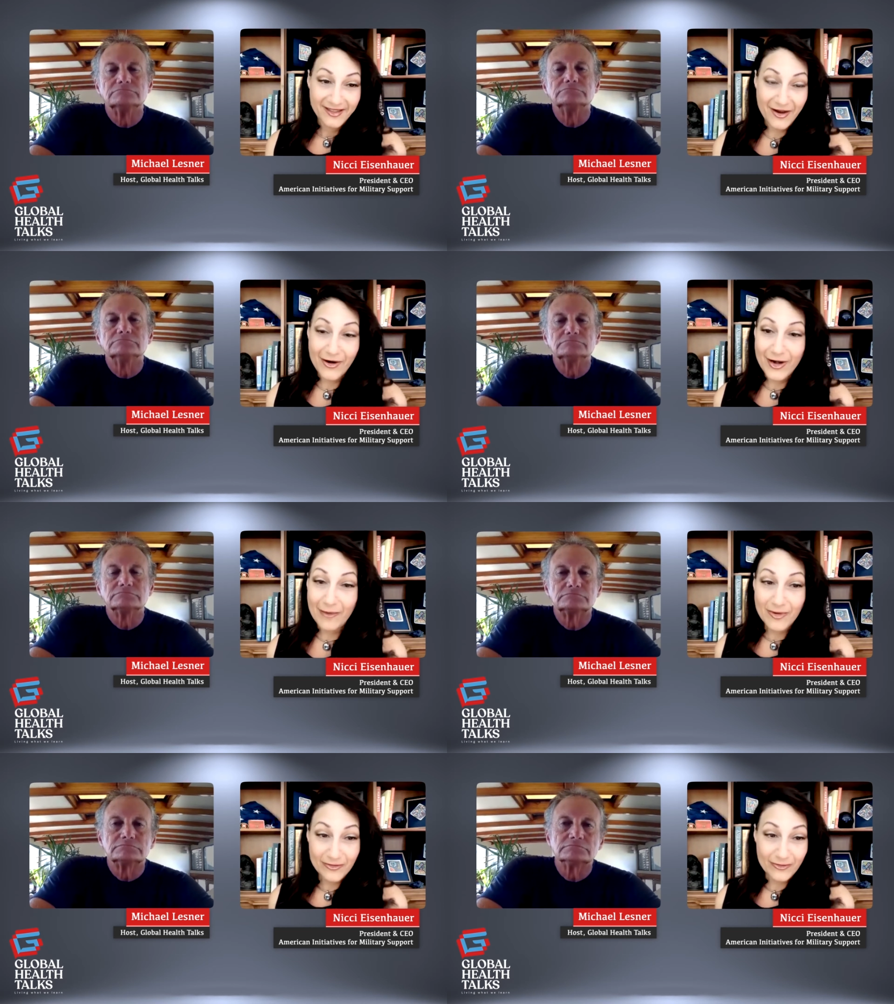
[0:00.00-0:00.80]
Speaker 1: There are a
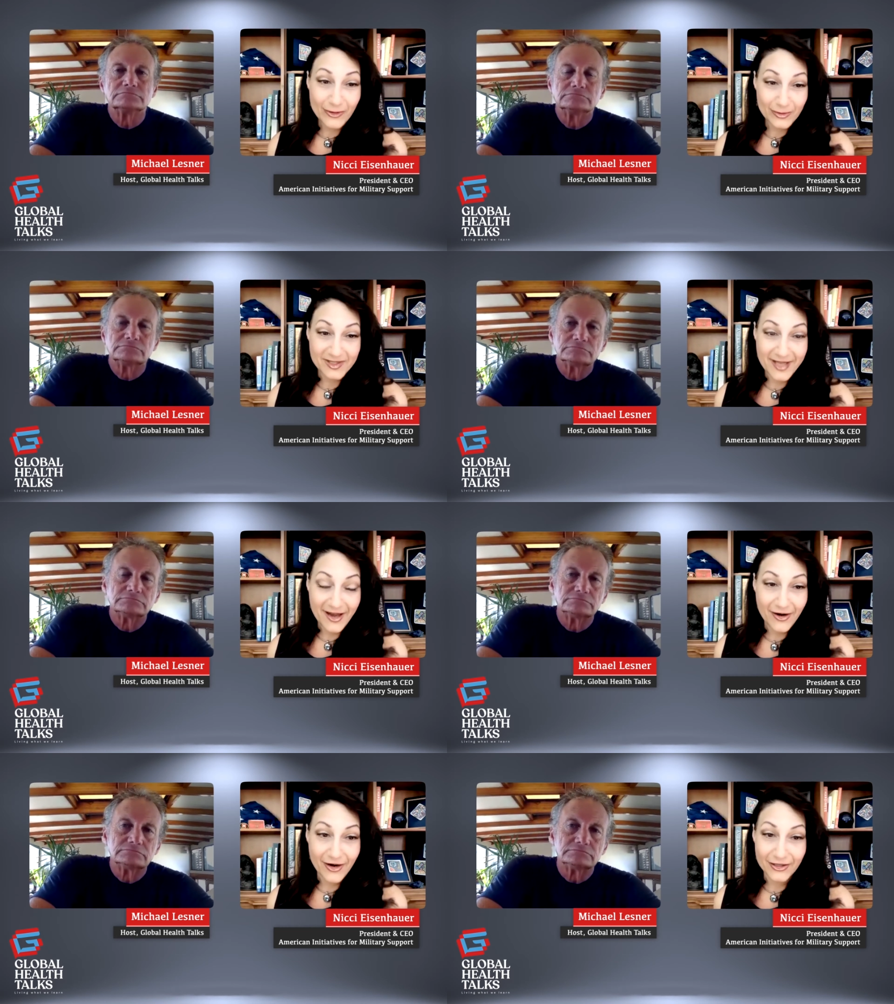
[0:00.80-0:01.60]
number of groups
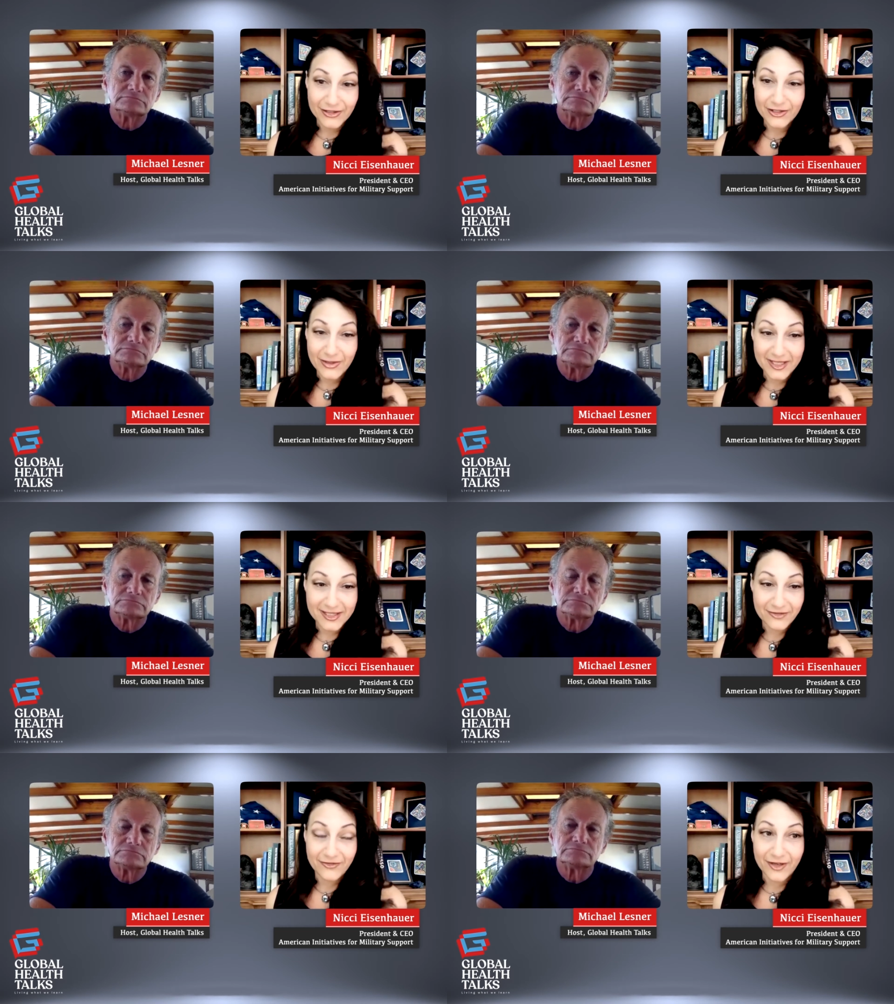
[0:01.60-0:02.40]
that are
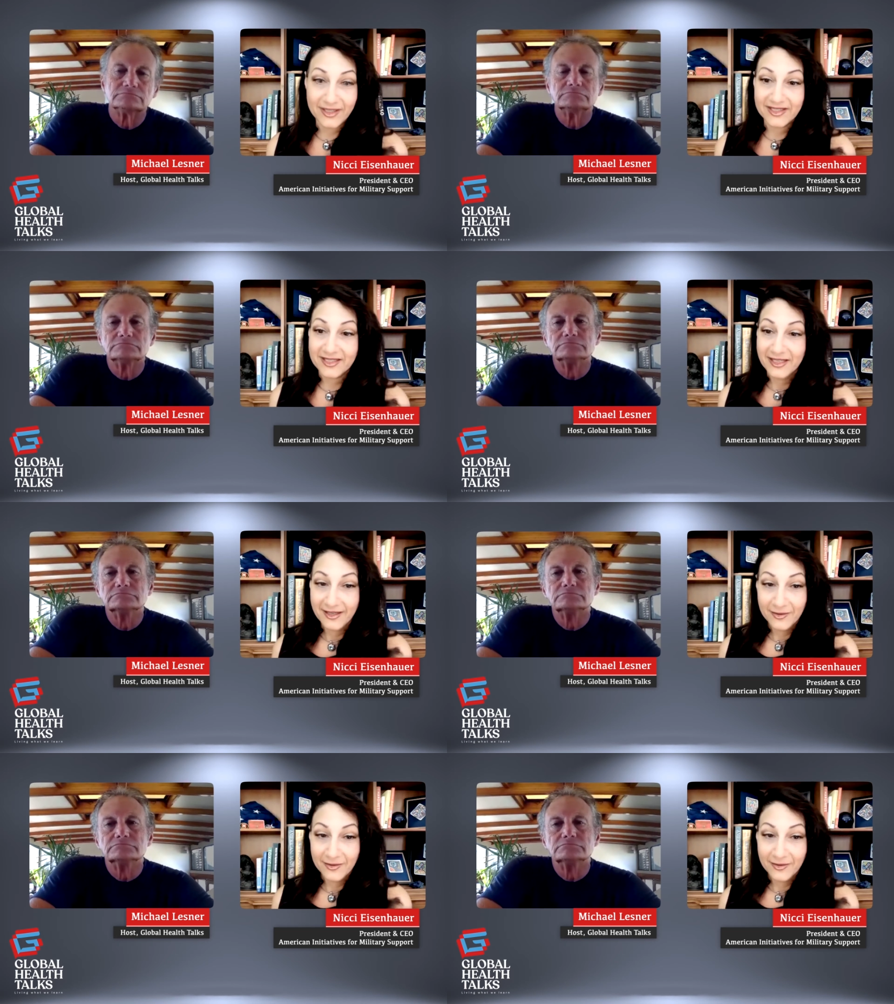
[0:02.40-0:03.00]
doing different,